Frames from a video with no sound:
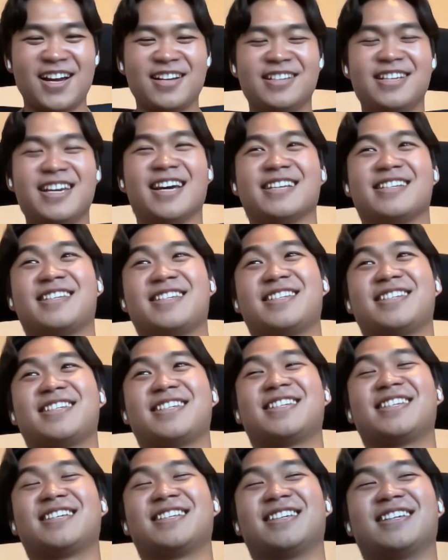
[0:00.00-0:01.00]

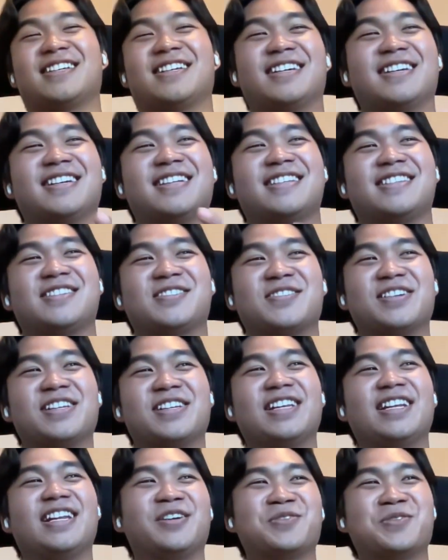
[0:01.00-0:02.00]
Yes, it's really
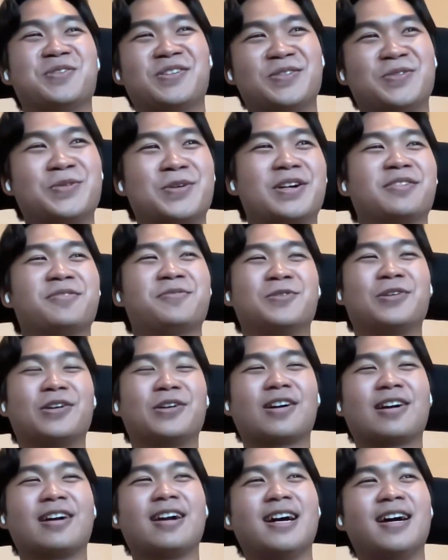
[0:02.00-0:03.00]
like World of
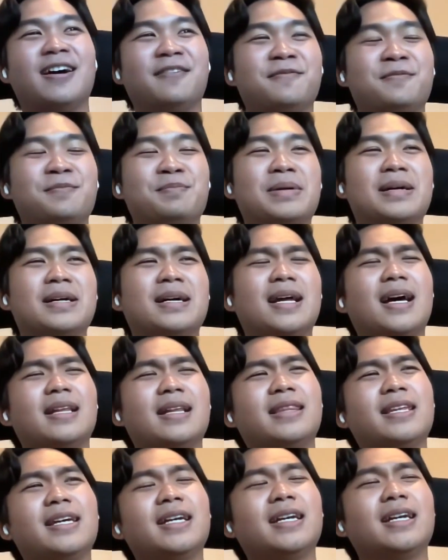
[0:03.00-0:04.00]
Warcraft, but I
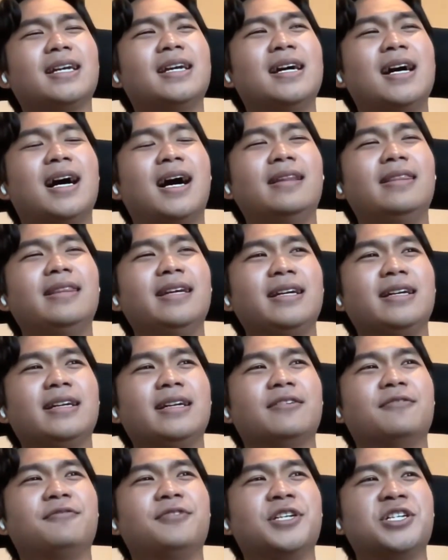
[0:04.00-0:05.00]
think
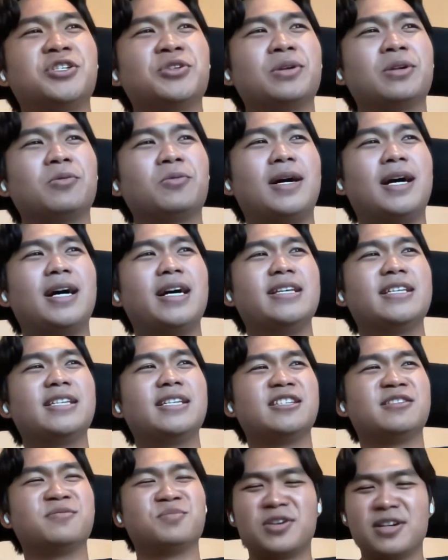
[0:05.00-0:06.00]
visual wise,
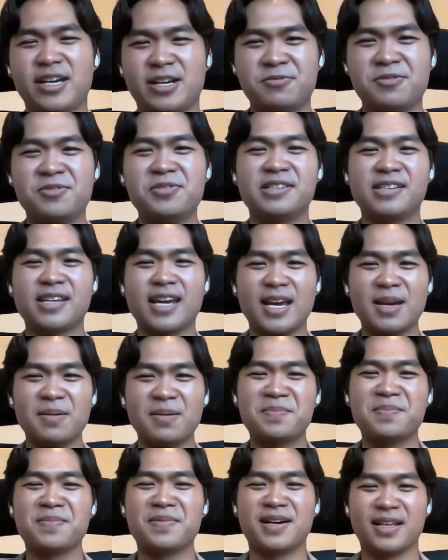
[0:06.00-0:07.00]
it's more like RuneScape.
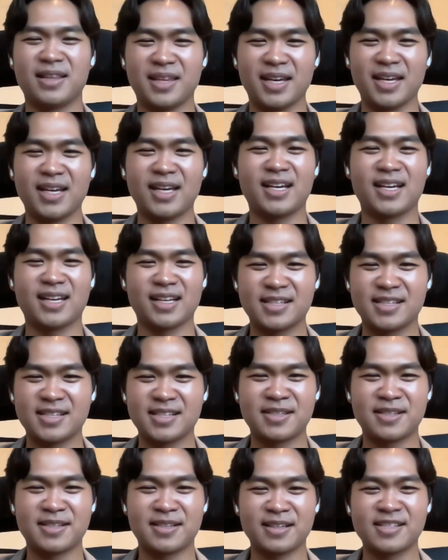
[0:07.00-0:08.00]
I think it's
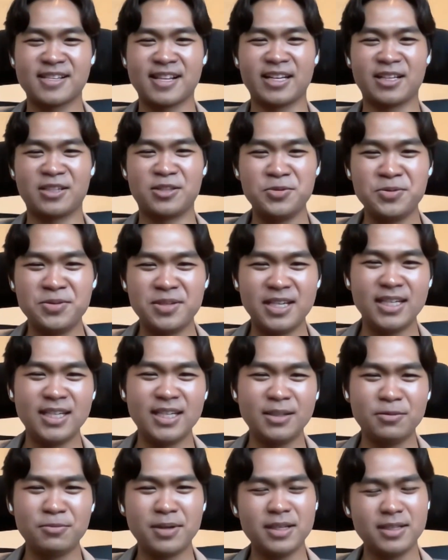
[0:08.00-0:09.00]
like
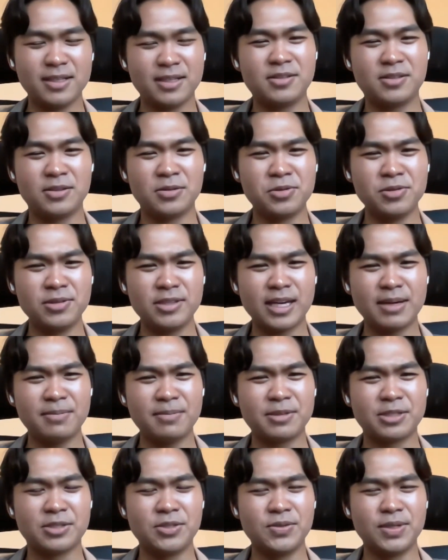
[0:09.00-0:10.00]
2D. Wait, RuneScape is
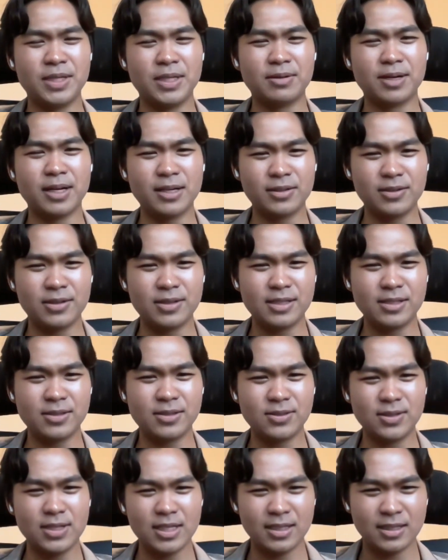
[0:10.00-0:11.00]
2D, right? Is it
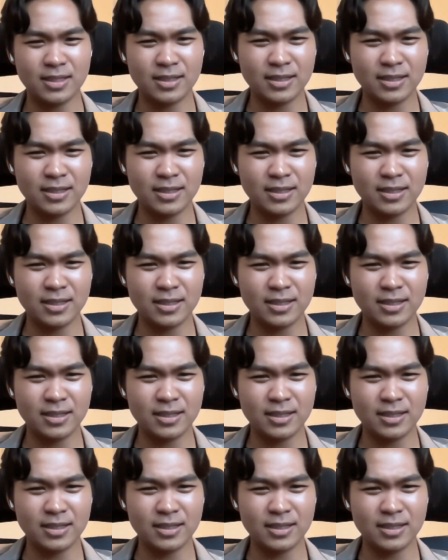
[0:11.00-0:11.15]
2D?